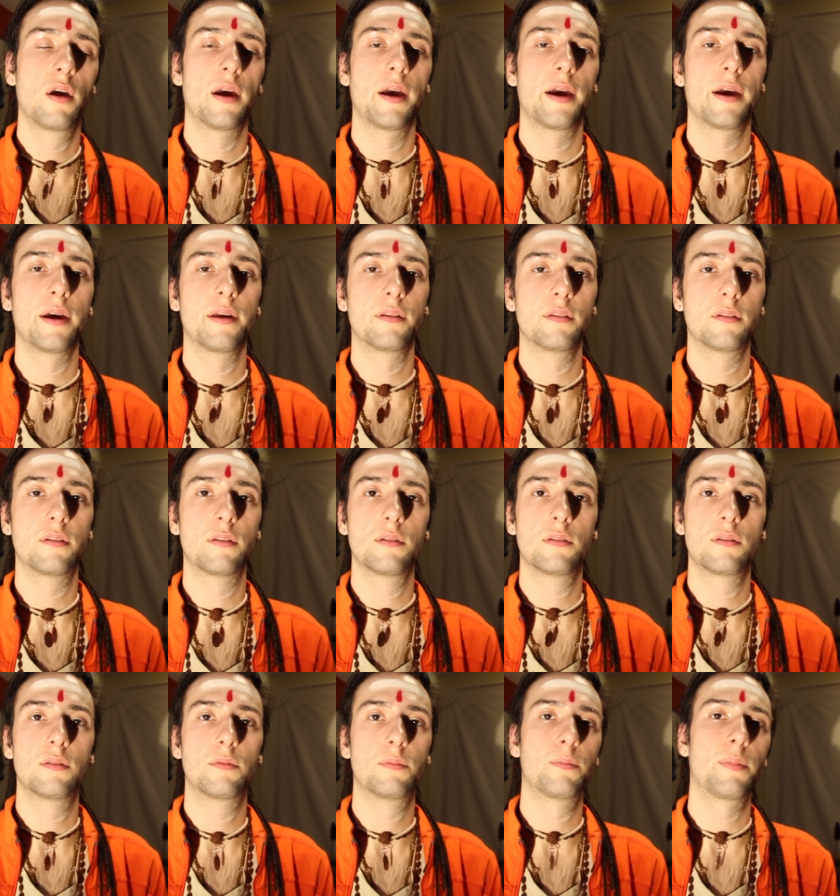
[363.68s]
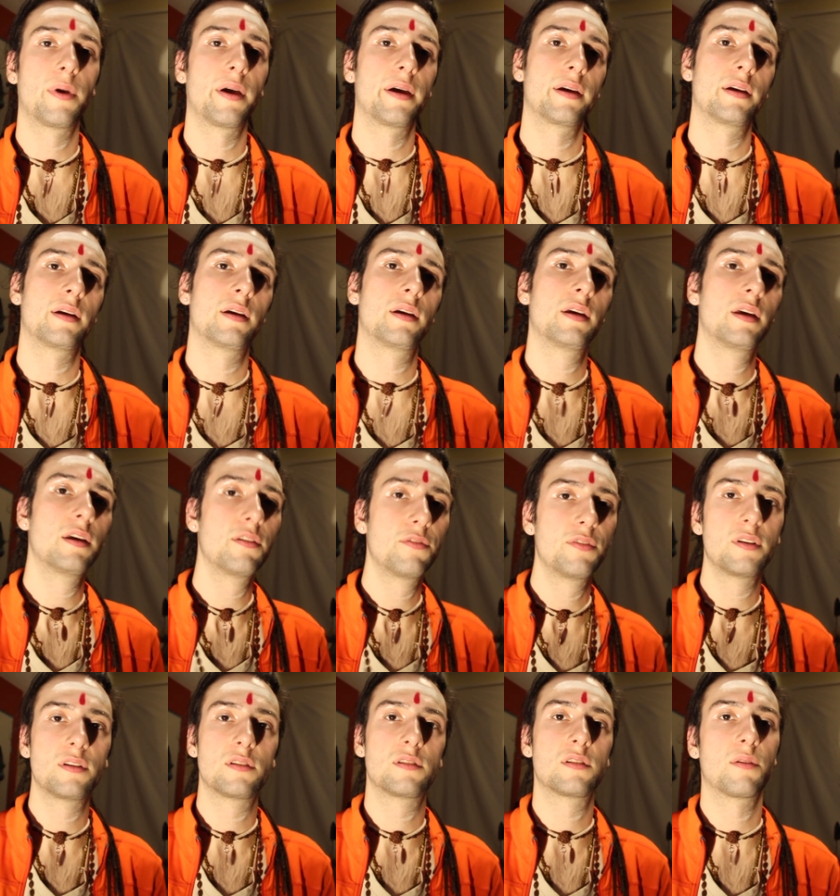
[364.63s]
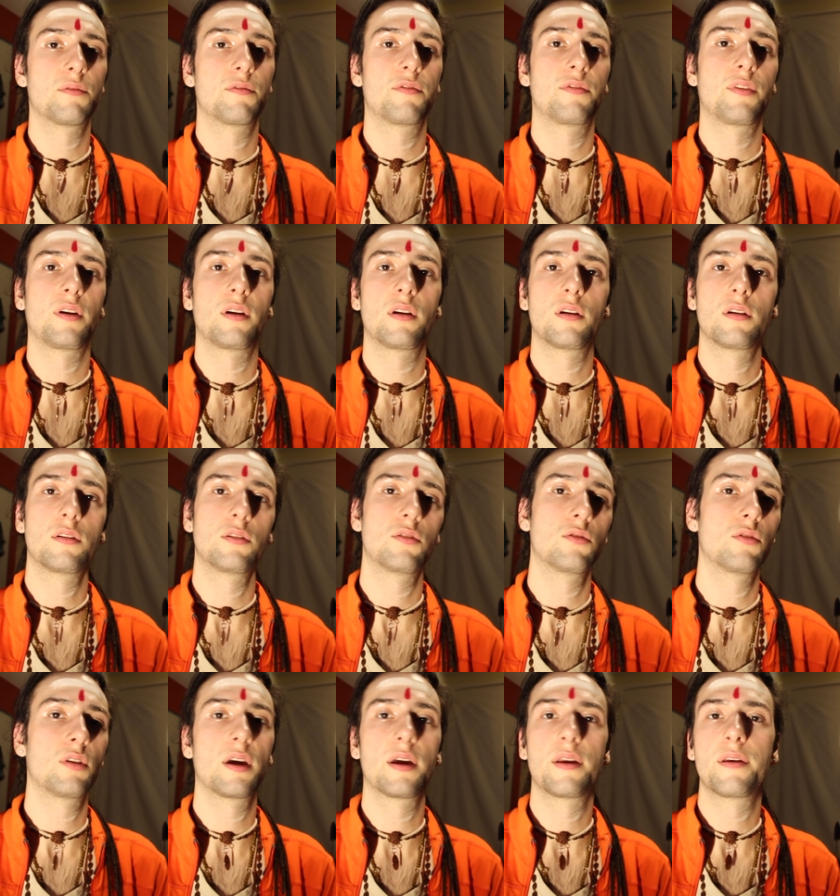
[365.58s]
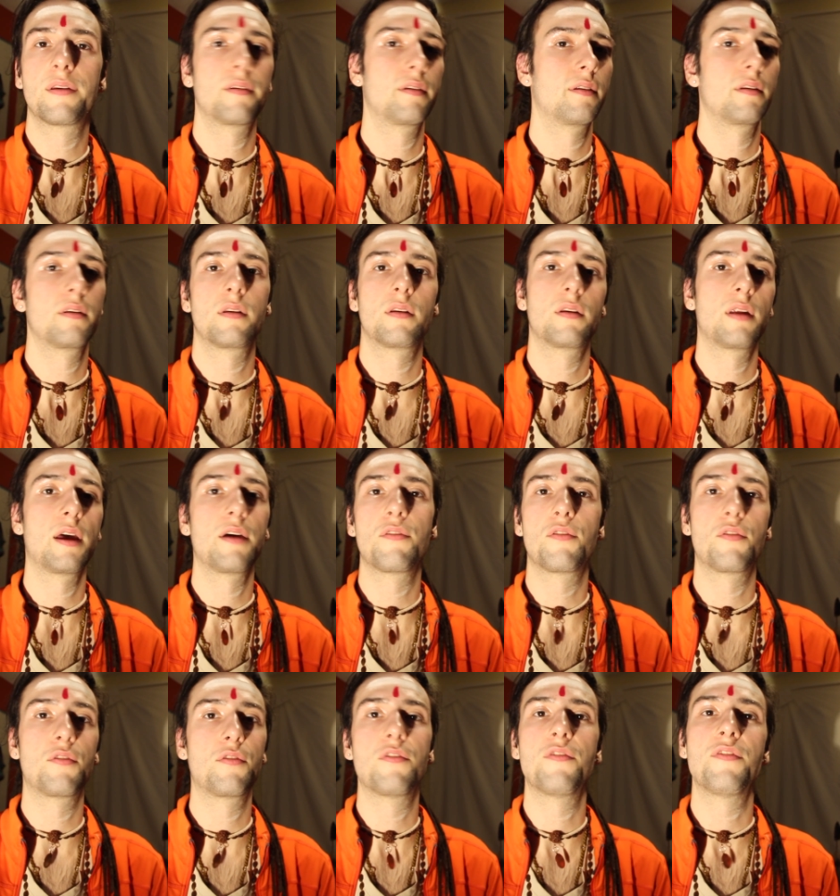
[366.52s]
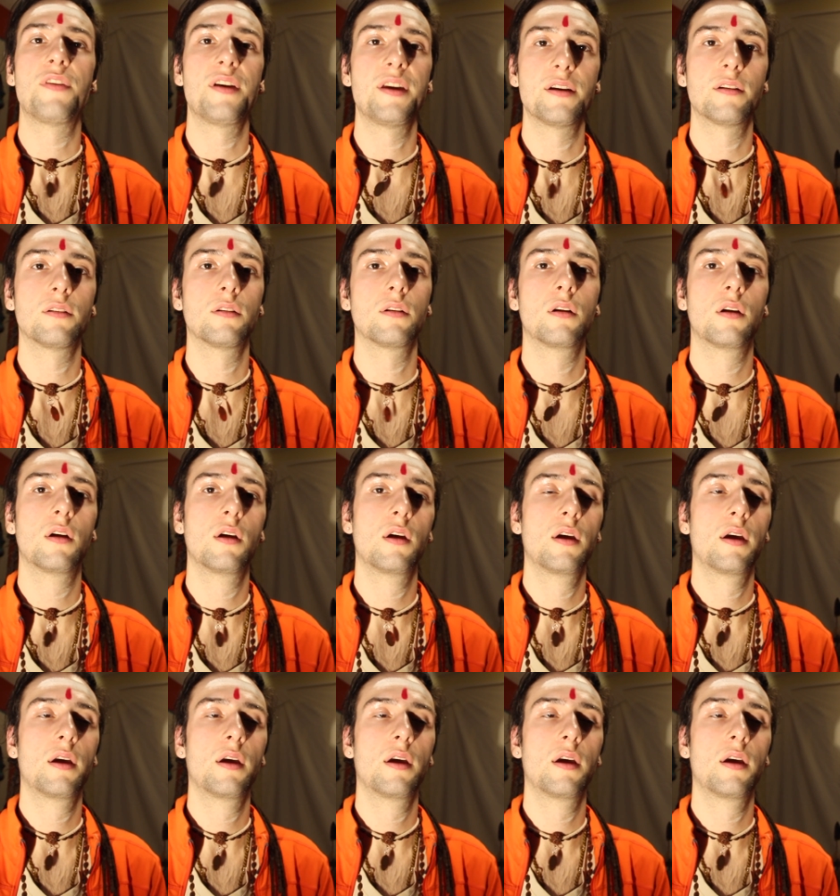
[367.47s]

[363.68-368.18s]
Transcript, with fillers: And by giving something, you can never fail.